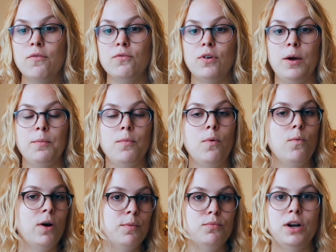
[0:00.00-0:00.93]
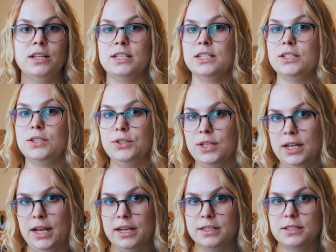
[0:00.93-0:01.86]
from one process to the
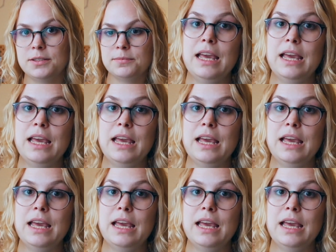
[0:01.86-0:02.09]
next.